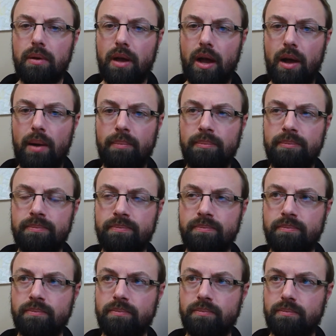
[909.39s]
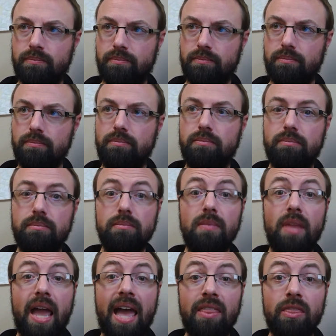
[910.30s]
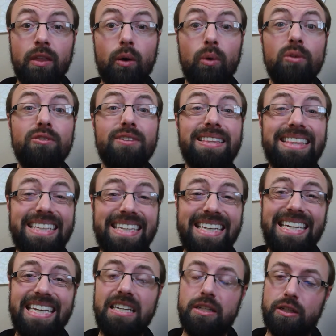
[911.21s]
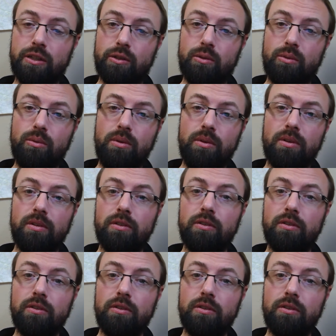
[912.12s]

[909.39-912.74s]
And those lead you